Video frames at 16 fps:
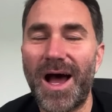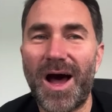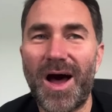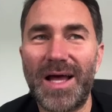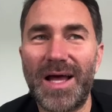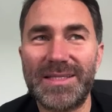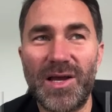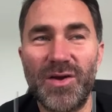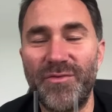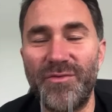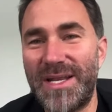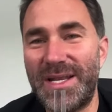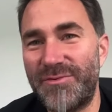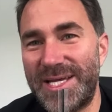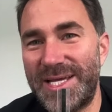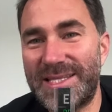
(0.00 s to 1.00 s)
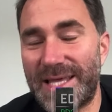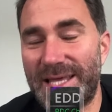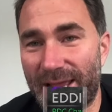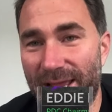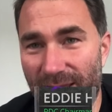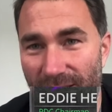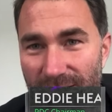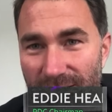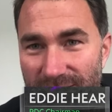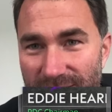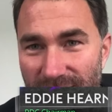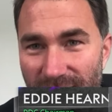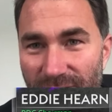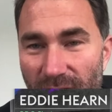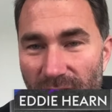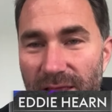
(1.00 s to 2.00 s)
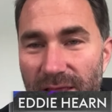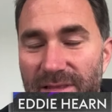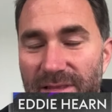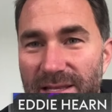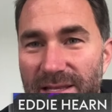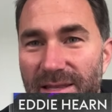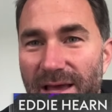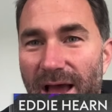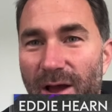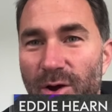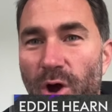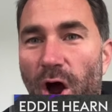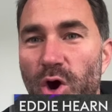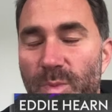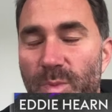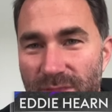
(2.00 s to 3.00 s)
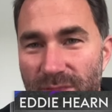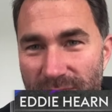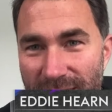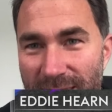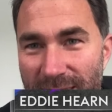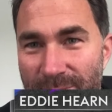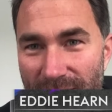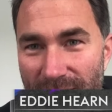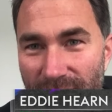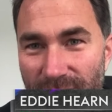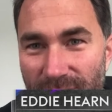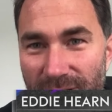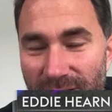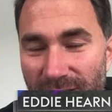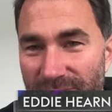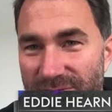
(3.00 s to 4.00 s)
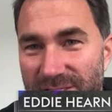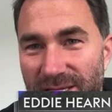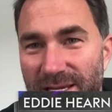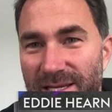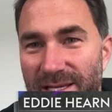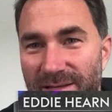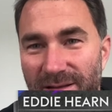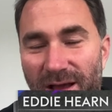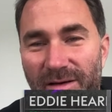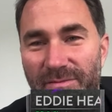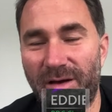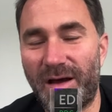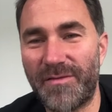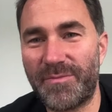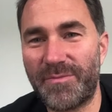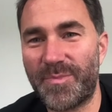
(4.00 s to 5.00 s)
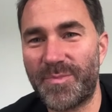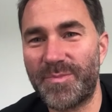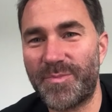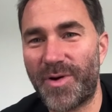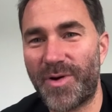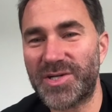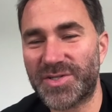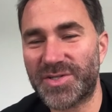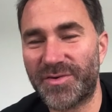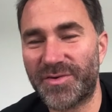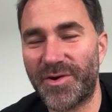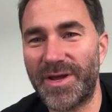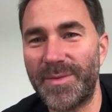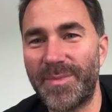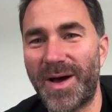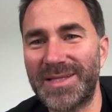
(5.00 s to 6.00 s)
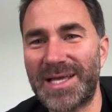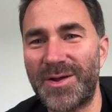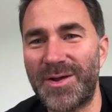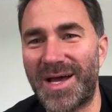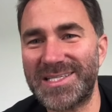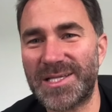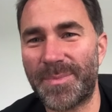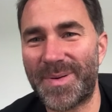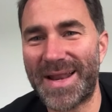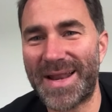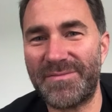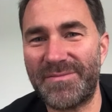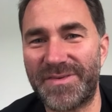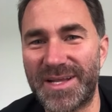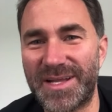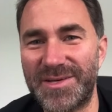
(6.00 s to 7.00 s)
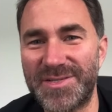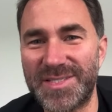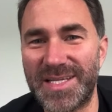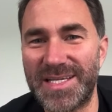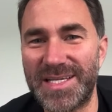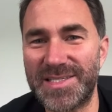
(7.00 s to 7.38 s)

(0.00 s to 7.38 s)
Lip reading: I don't really read that kind of stuff. I did open the email and I've seen, I've brushed through it. But I don't like to plan for those things.